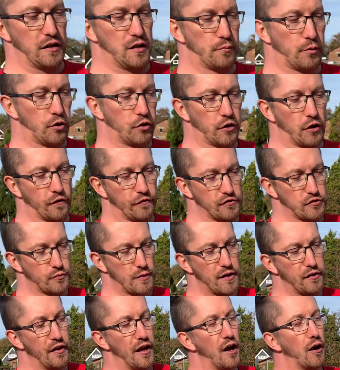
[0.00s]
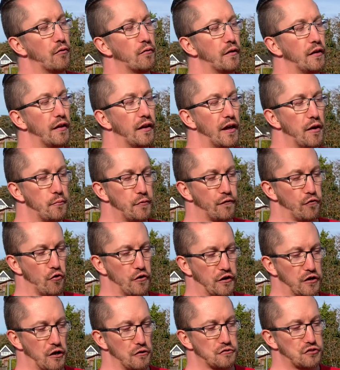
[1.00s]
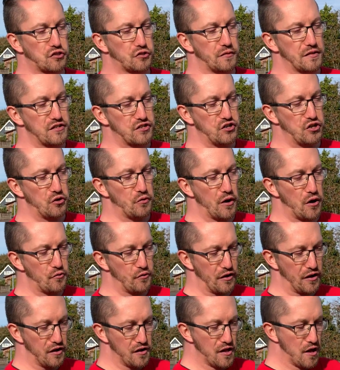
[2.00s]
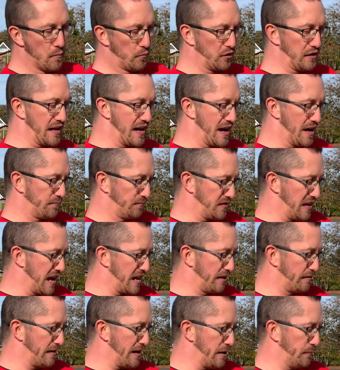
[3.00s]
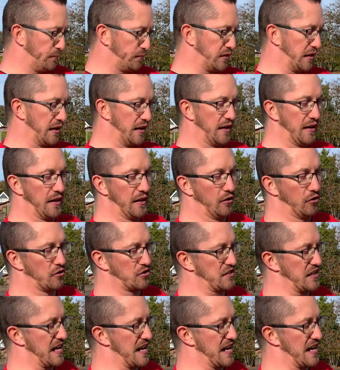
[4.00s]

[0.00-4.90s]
body off as well now when before it goes to its new owner. But yeah, anyway, looks